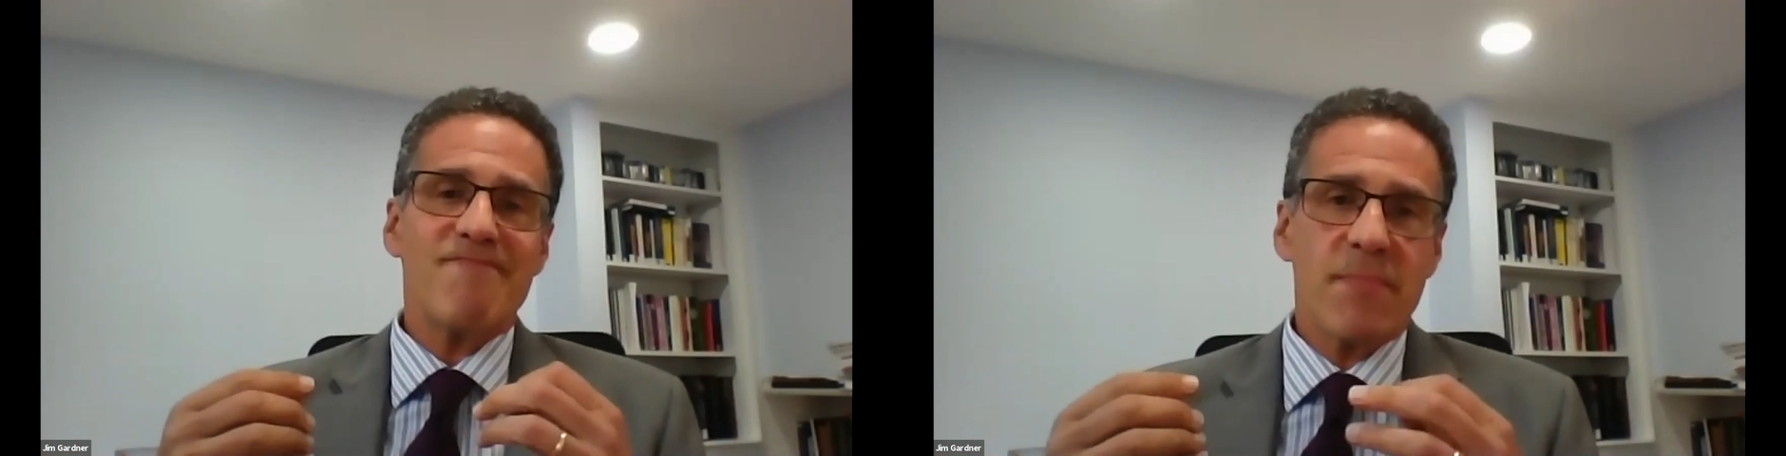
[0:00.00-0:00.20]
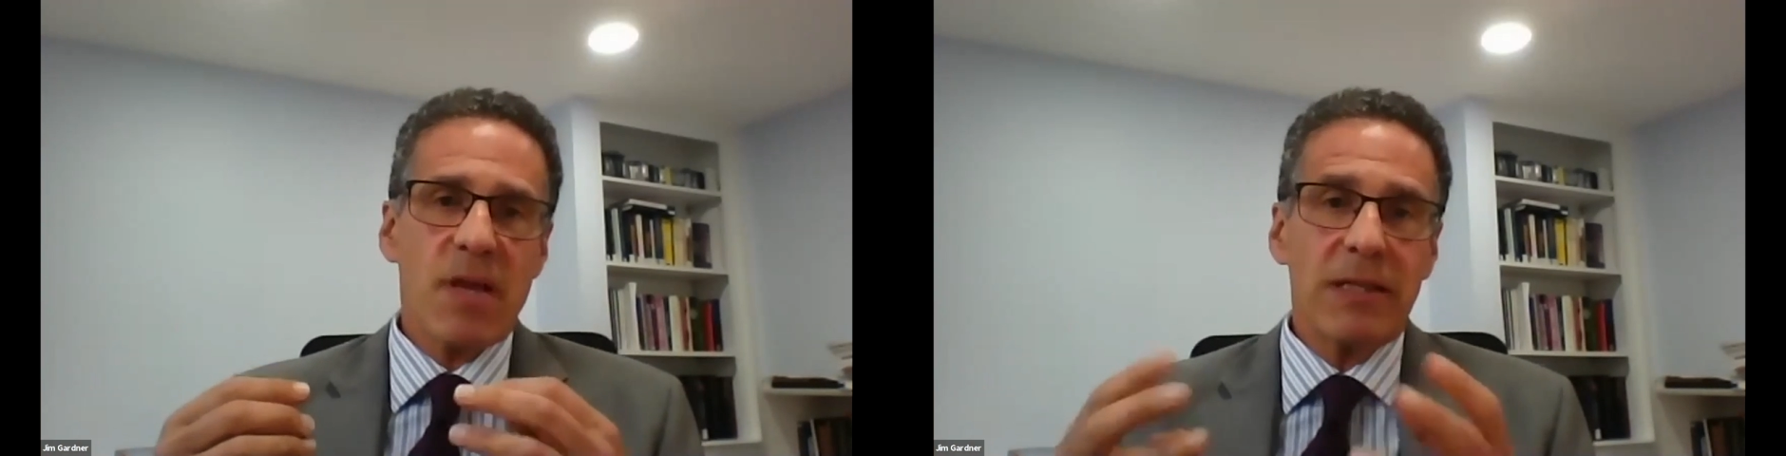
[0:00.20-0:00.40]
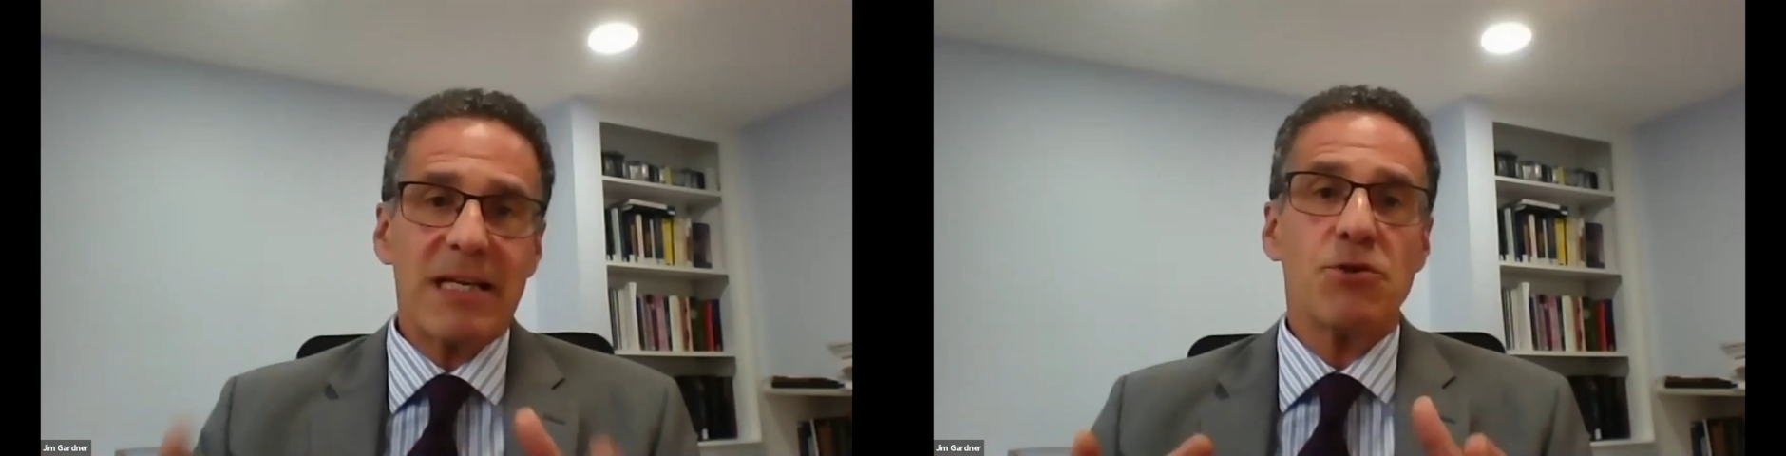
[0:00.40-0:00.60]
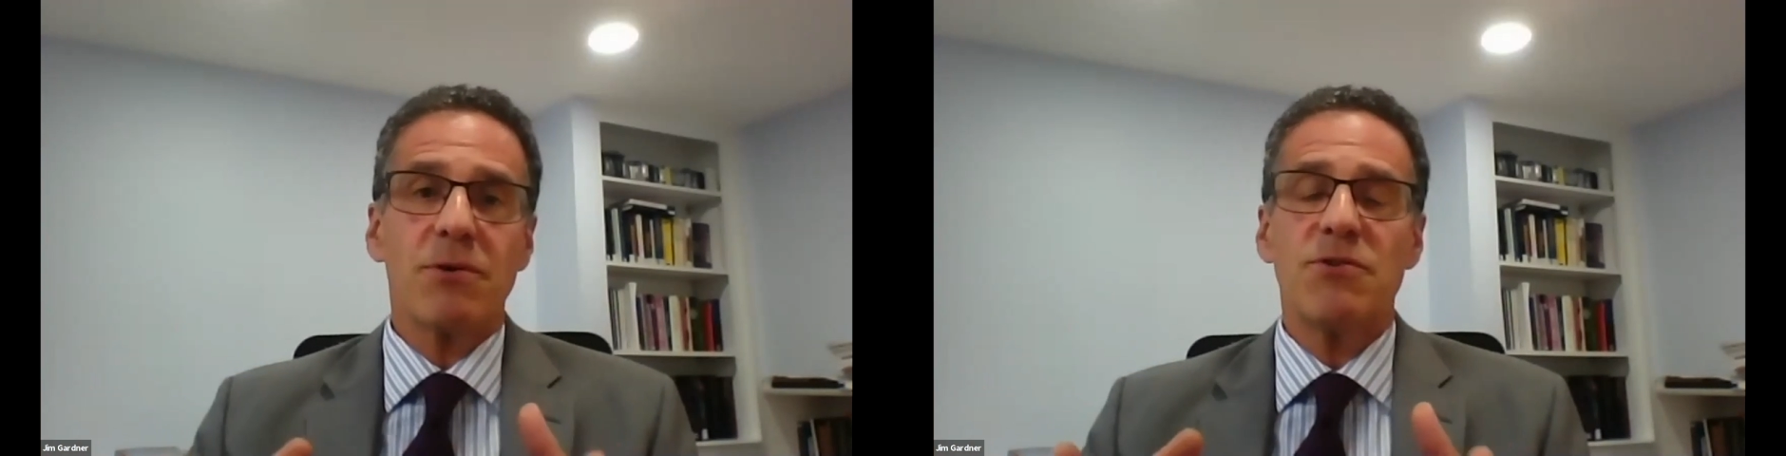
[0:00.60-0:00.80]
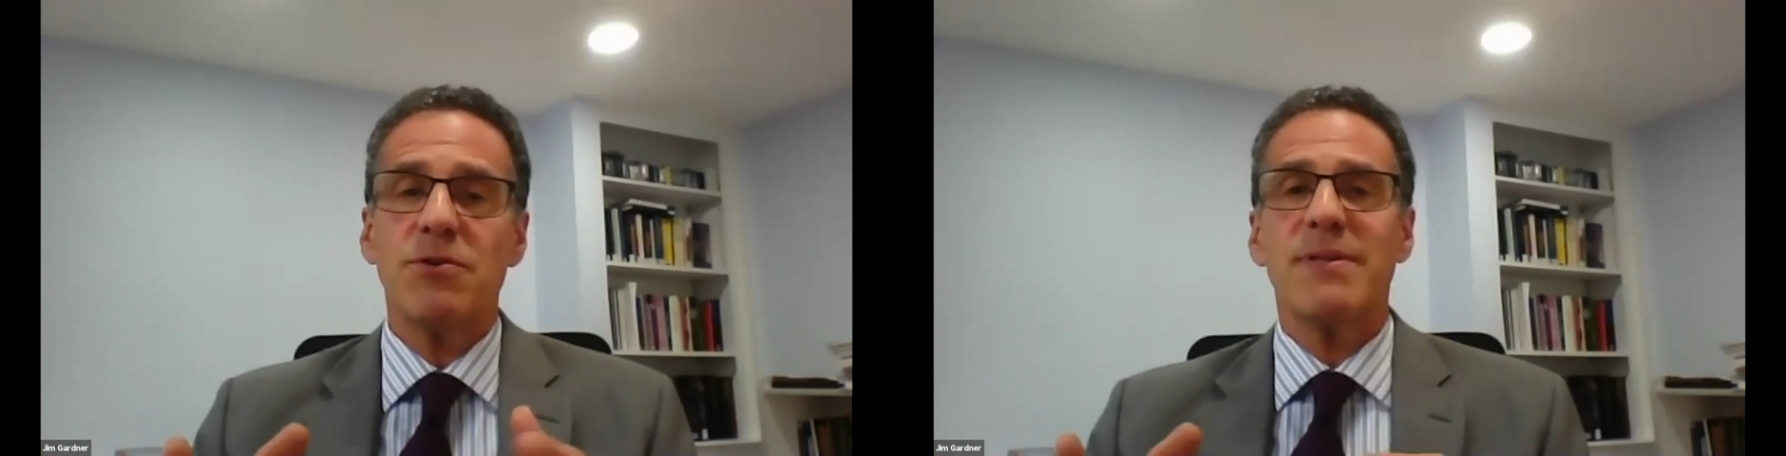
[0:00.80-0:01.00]
Unless you
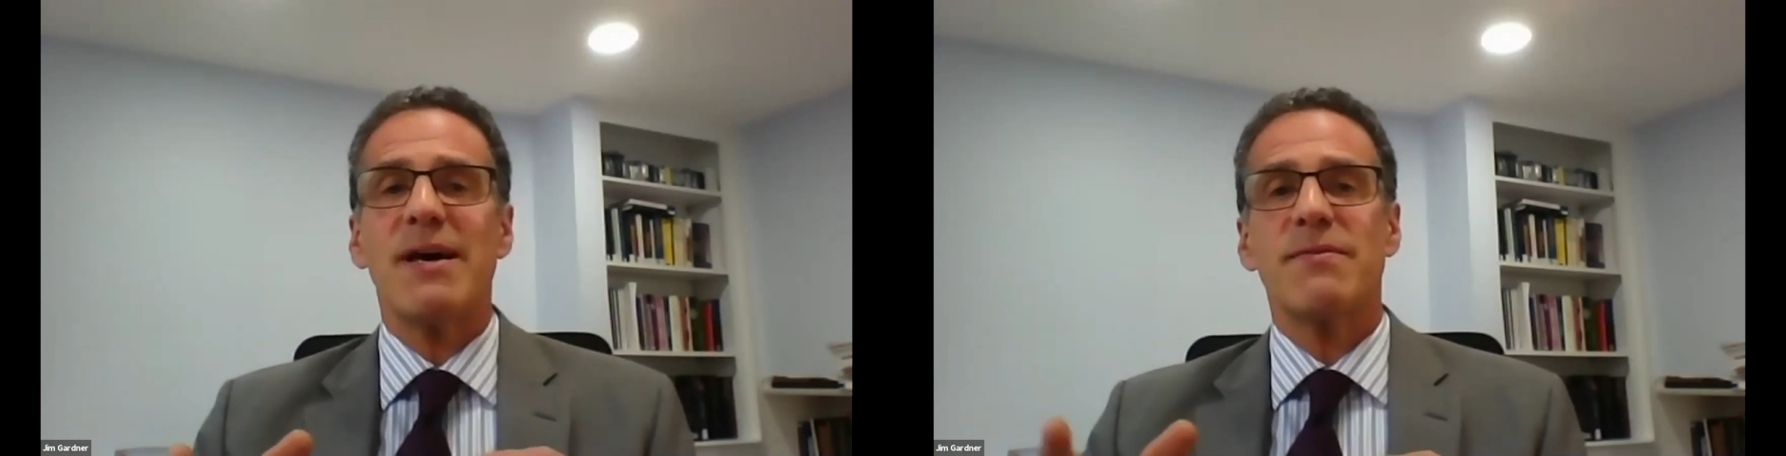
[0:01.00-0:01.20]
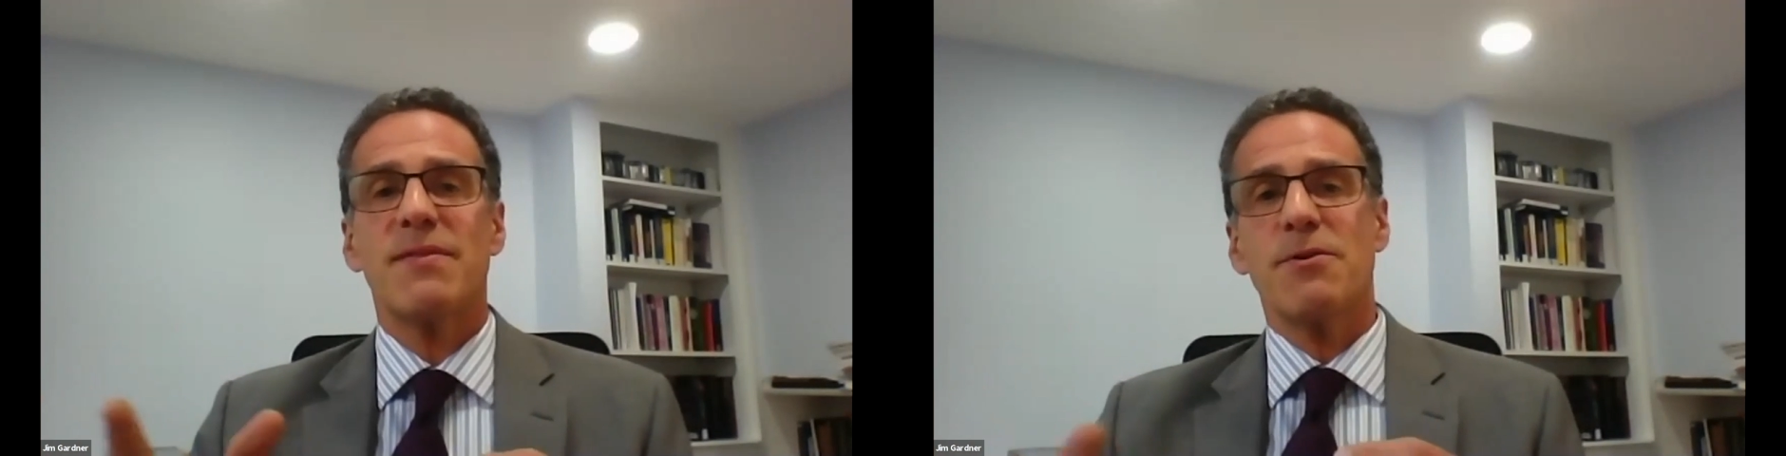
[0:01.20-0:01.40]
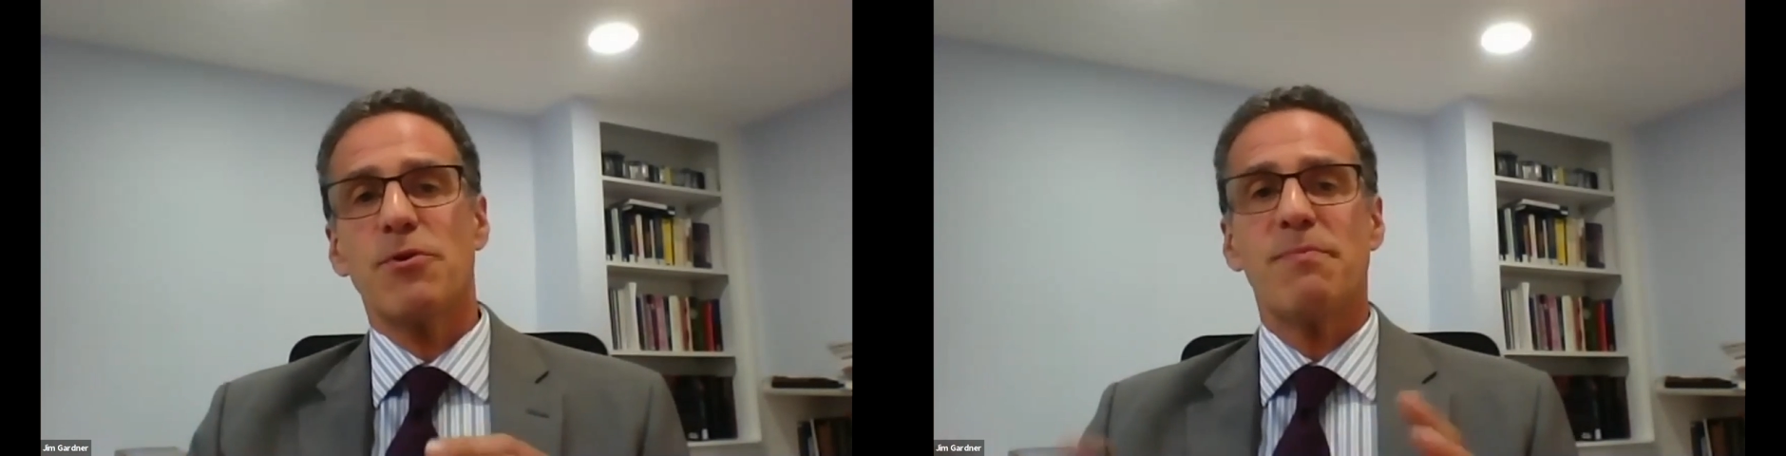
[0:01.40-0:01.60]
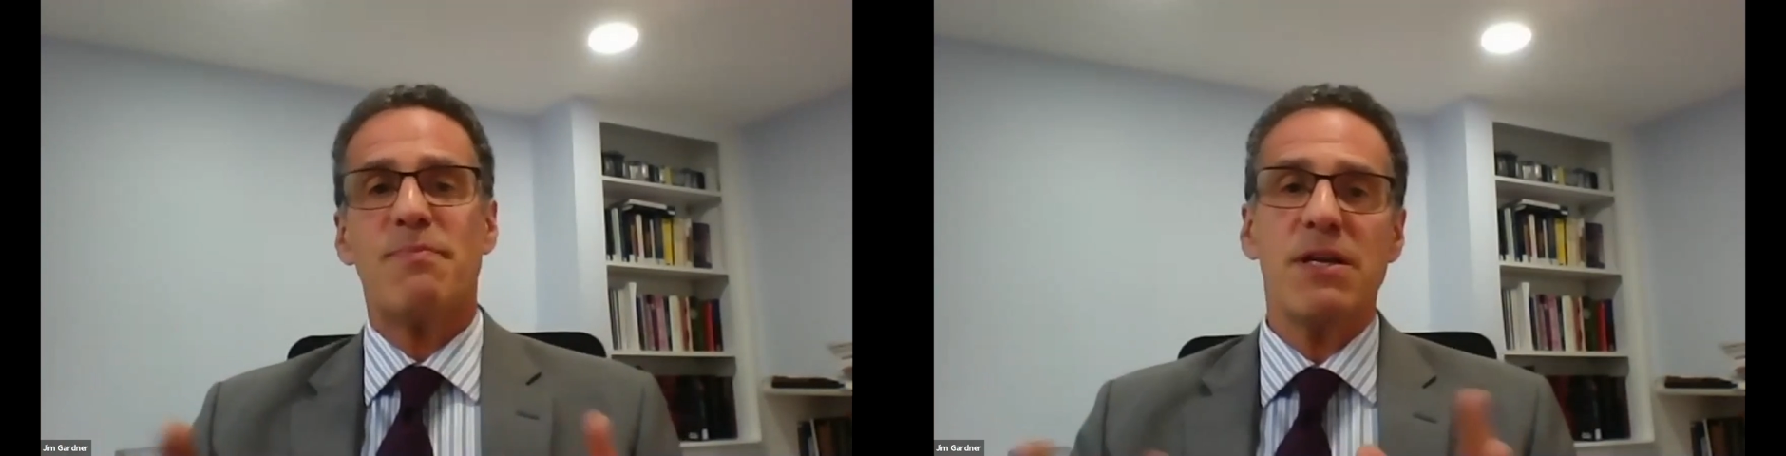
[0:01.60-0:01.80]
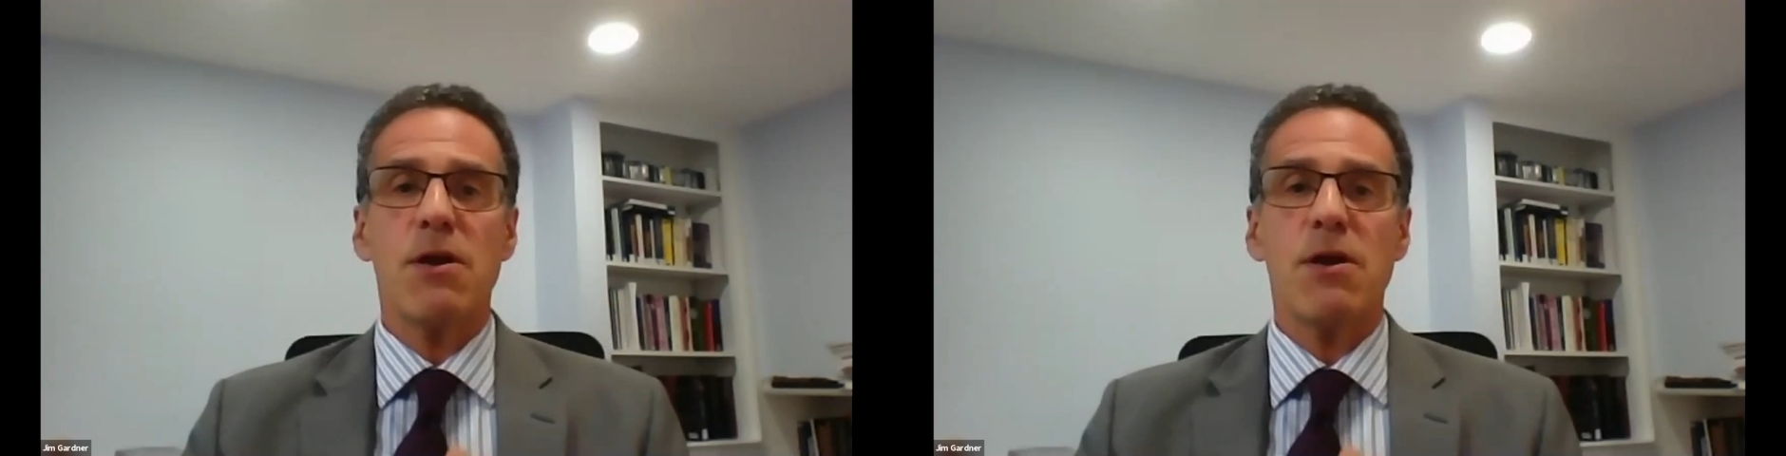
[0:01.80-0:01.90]
could do that, there would be